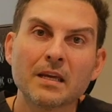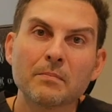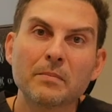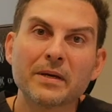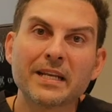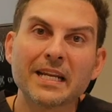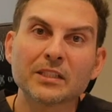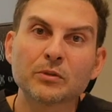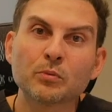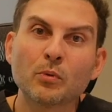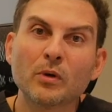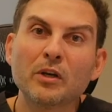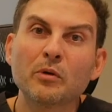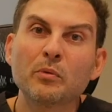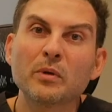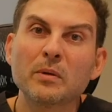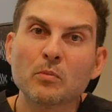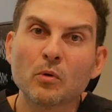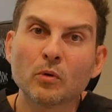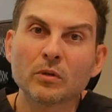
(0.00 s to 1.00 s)
but as well
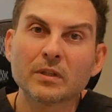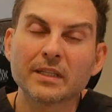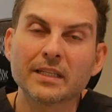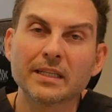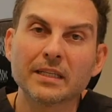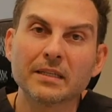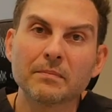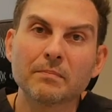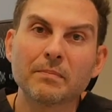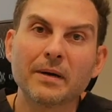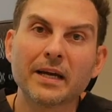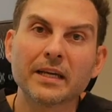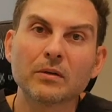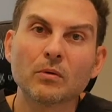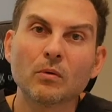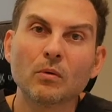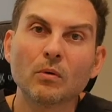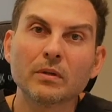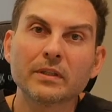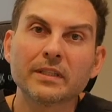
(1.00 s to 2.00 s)
remotely by
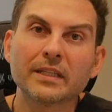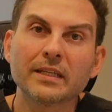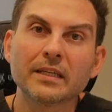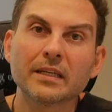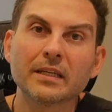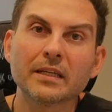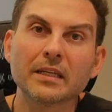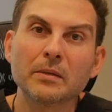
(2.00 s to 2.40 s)
all the